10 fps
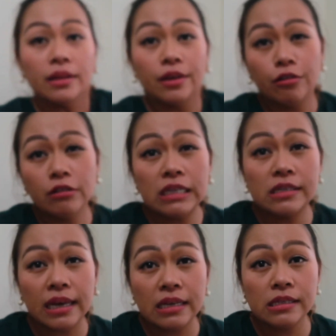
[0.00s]
The only
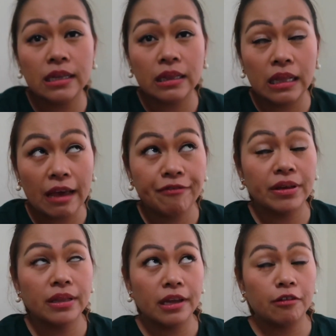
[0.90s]
size that left
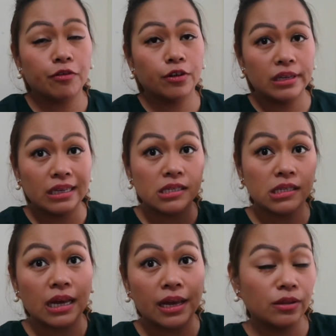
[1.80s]
in there for this
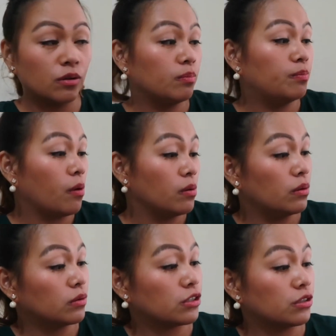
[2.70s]
kind of
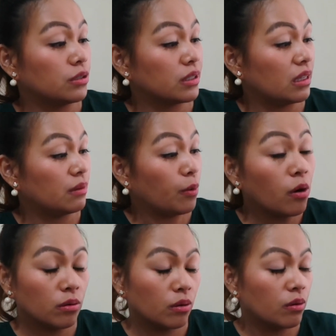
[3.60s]
polo shirt,
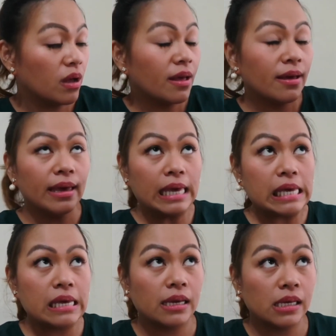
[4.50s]
polo,
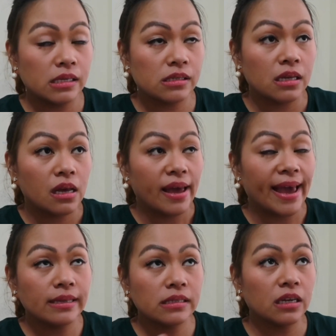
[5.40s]
is
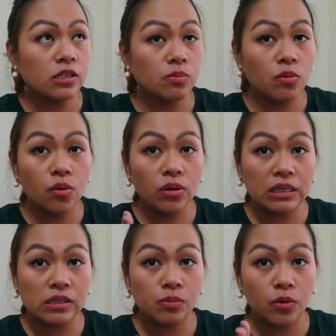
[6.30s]
extra small,
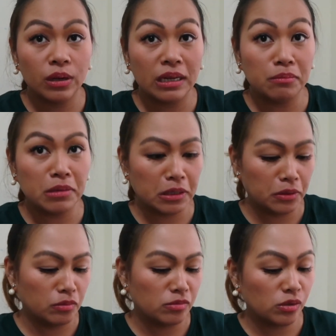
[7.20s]
is small and
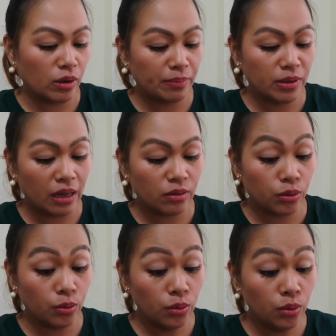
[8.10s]
medium. So I've got
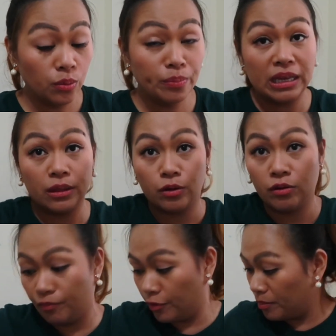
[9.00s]
two
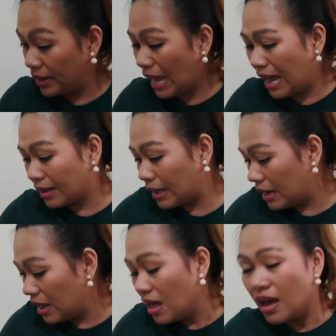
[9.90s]
medium for my ankle.